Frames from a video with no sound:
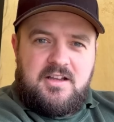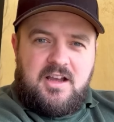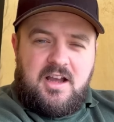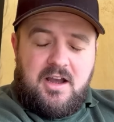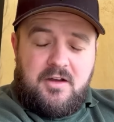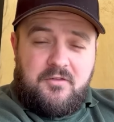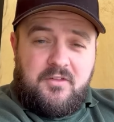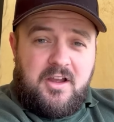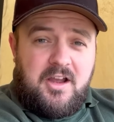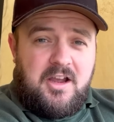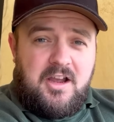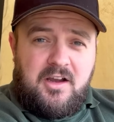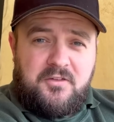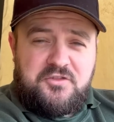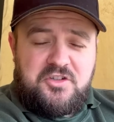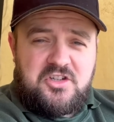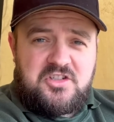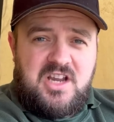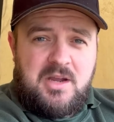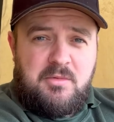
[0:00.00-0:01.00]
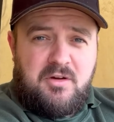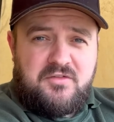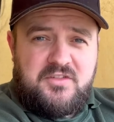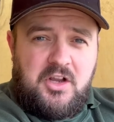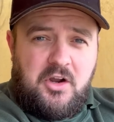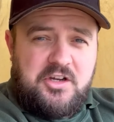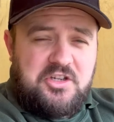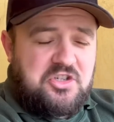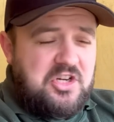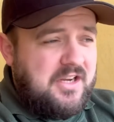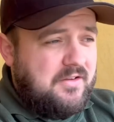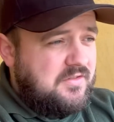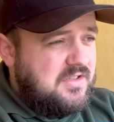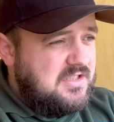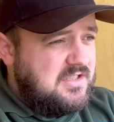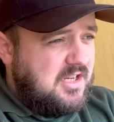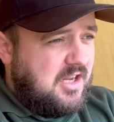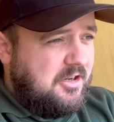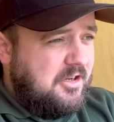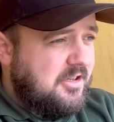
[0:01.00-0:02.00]
I've just come off night shift,
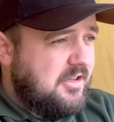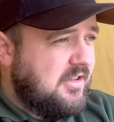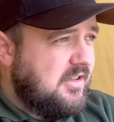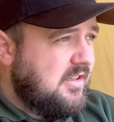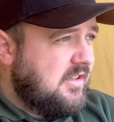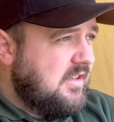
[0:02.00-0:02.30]
so